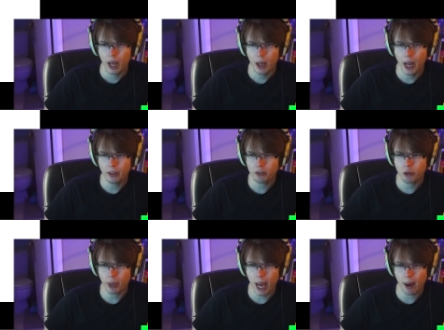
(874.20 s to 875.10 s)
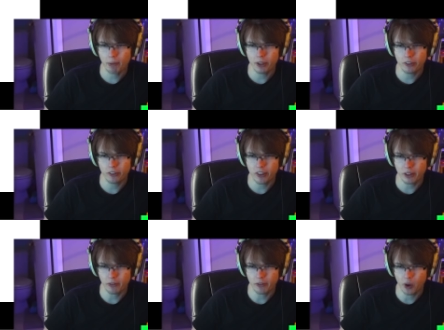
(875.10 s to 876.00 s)
And so what happens is
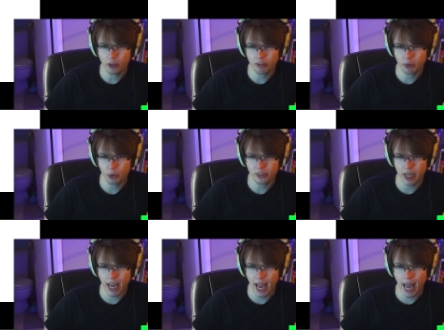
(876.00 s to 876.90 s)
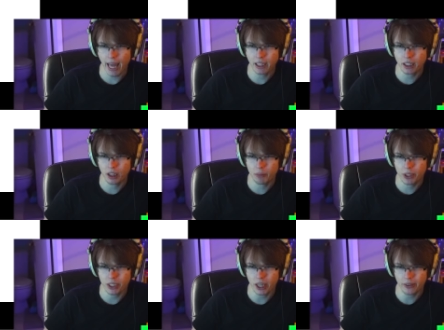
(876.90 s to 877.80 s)
that the false folds can come
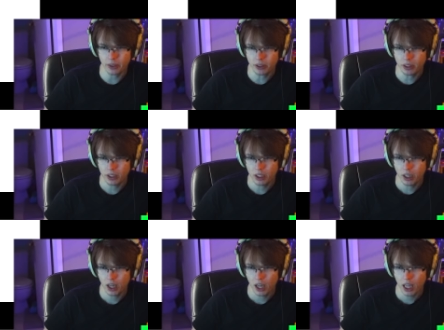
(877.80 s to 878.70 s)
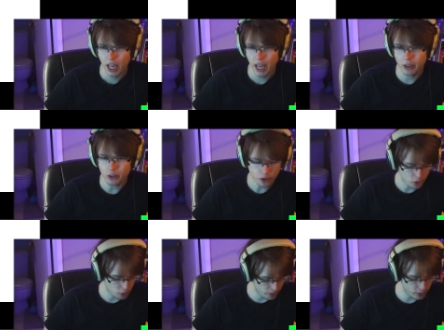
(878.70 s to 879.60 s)
together and
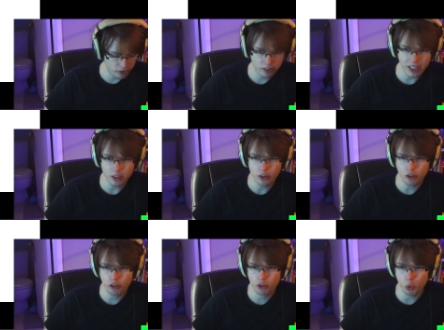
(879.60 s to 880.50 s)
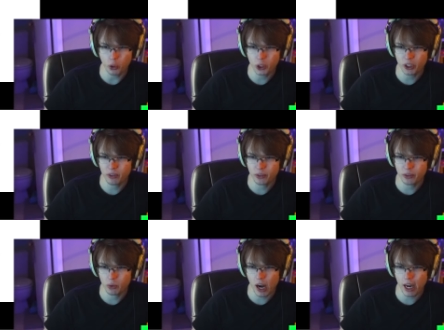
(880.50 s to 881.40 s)
do this like distortion
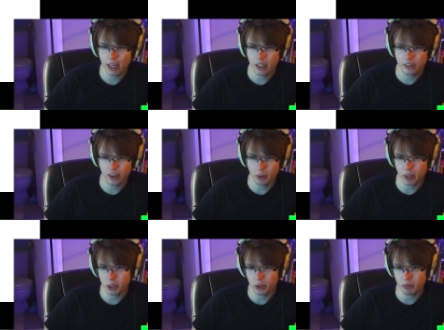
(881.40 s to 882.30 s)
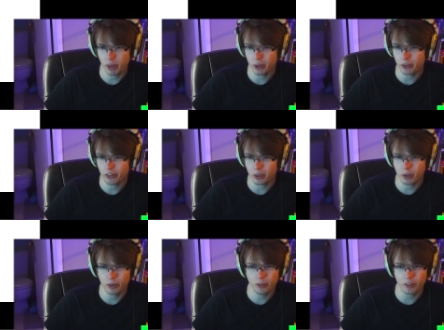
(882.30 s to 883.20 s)
fry. It's how actually metal singers.